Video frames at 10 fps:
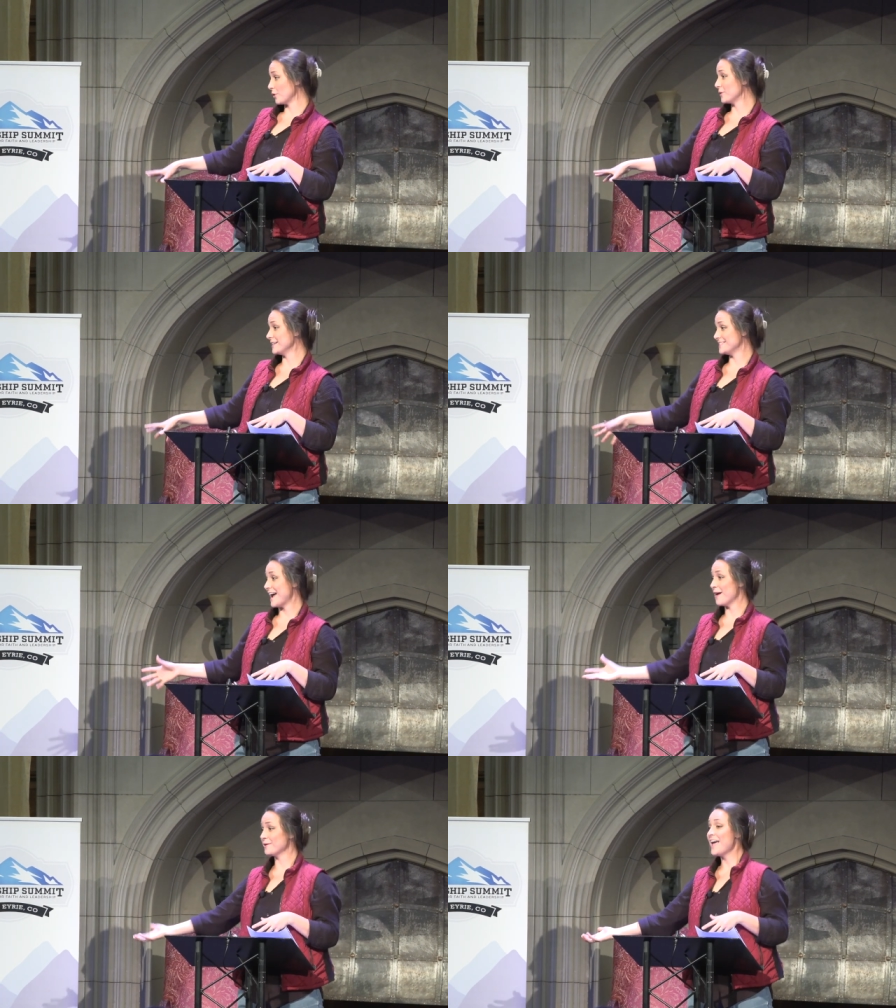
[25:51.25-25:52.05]
broken
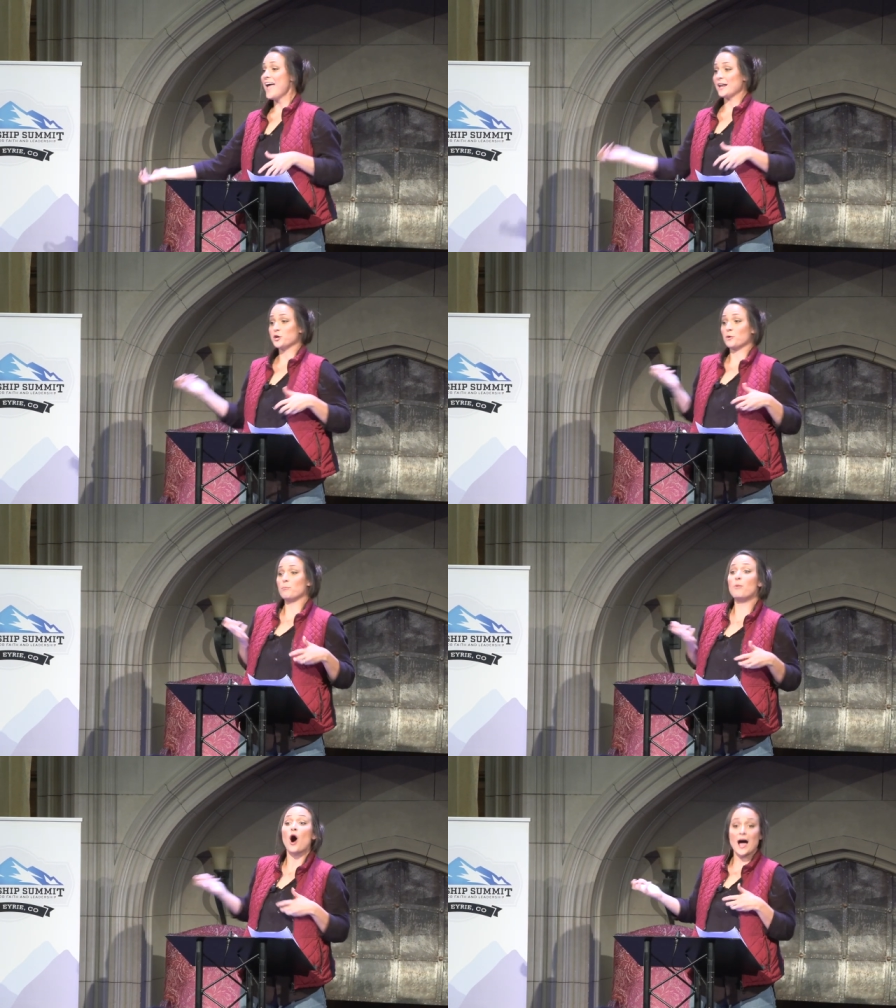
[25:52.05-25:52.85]
down and you're
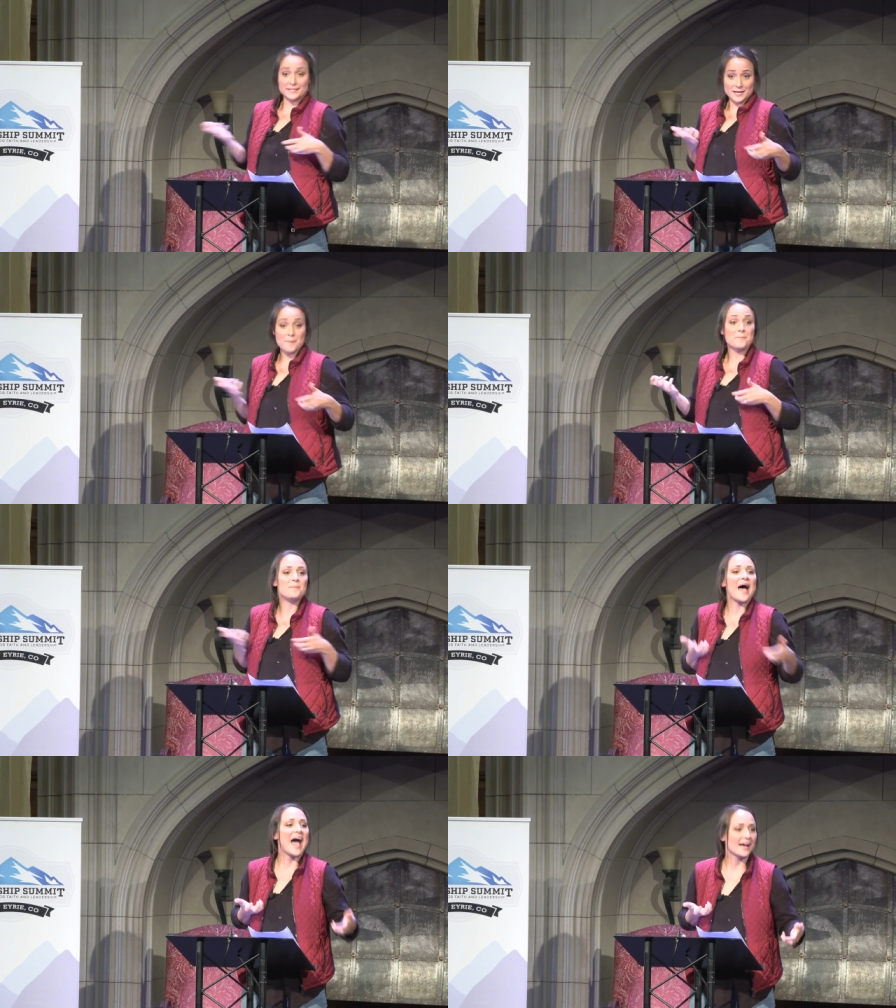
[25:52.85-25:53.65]
bought
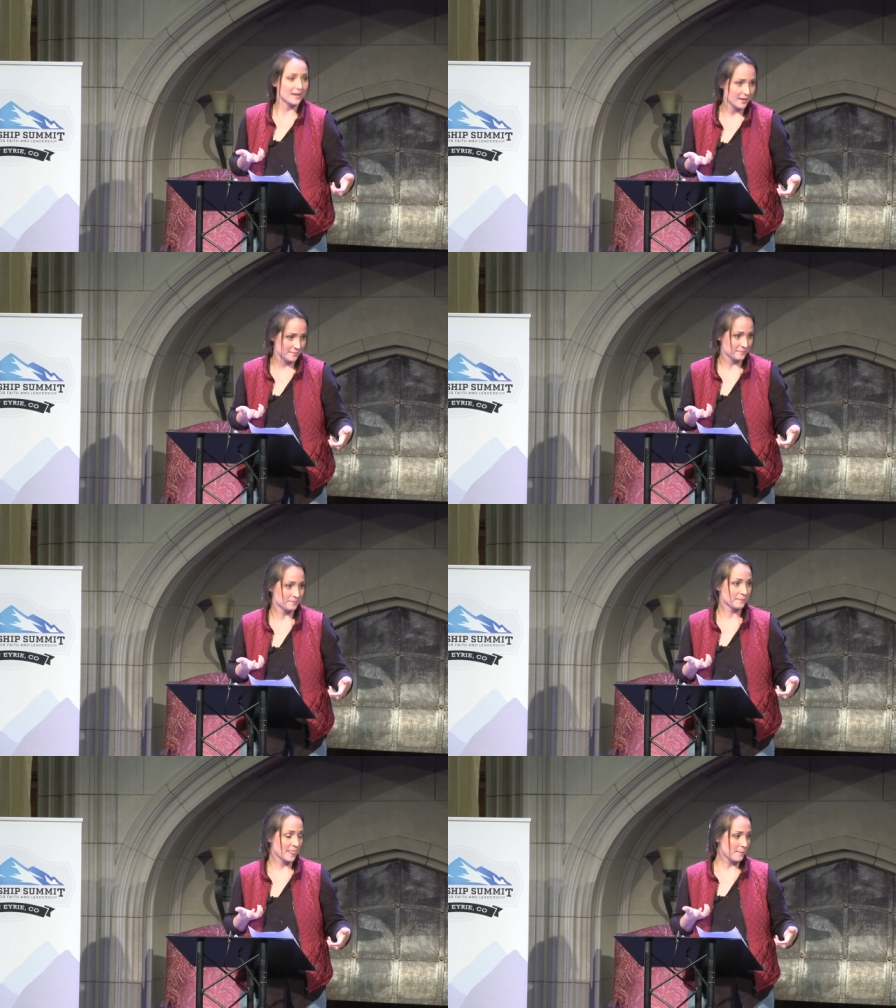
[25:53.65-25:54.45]
back
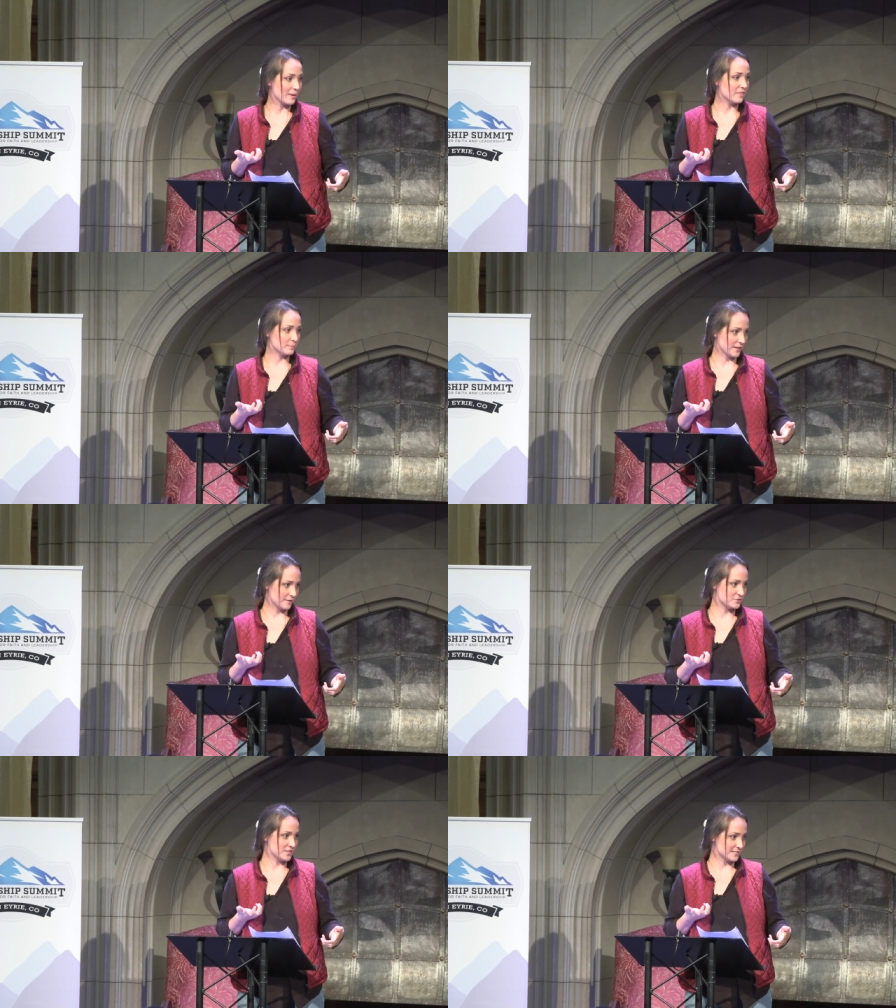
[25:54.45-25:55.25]
by the blood
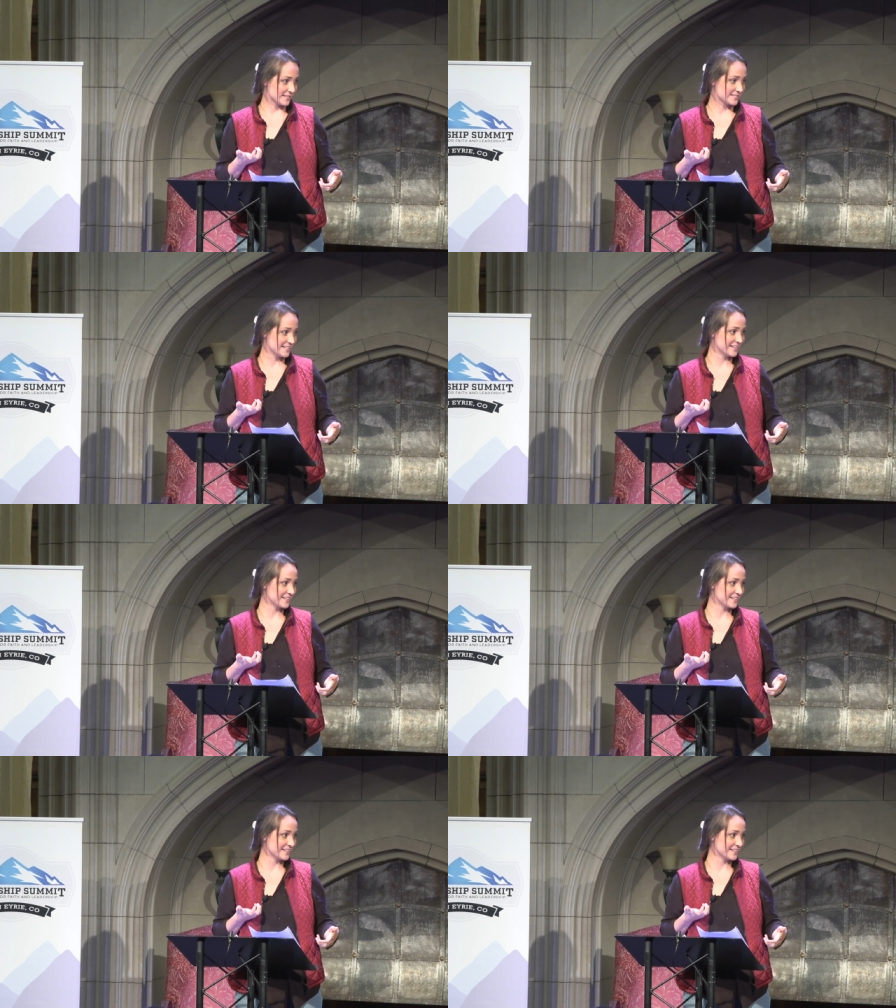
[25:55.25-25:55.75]
of Jesus.